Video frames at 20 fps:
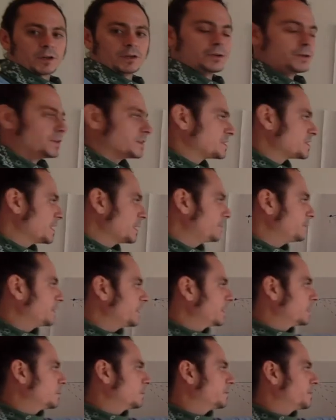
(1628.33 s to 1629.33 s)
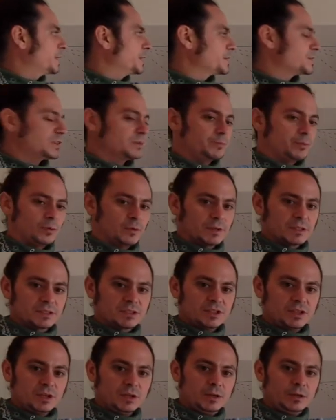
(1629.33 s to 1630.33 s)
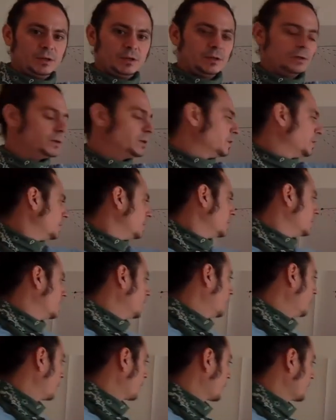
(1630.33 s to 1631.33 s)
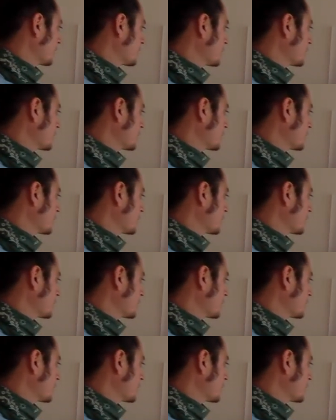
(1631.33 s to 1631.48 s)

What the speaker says: to do the same thing with vanishing point 2. And we're going to